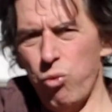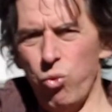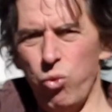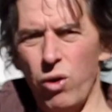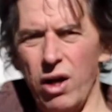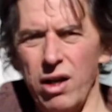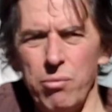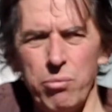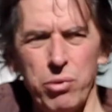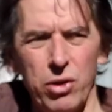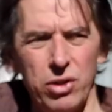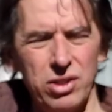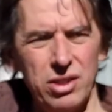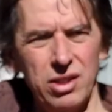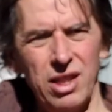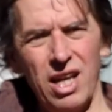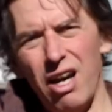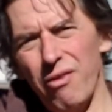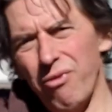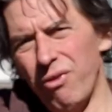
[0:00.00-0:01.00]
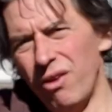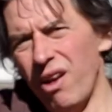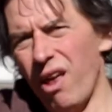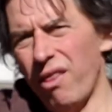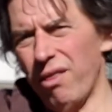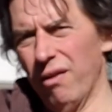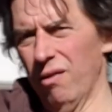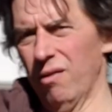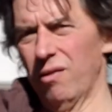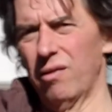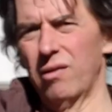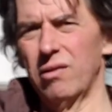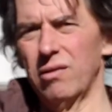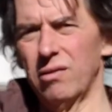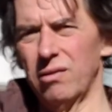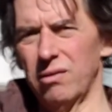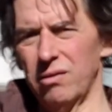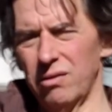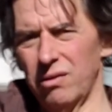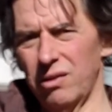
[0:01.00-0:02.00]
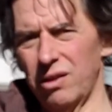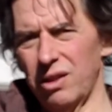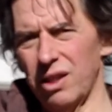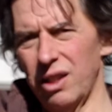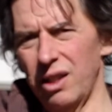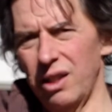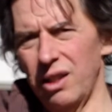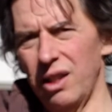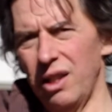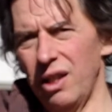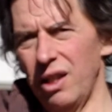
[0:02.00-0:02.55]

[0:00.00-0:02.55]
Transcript: one person, half another. Okay?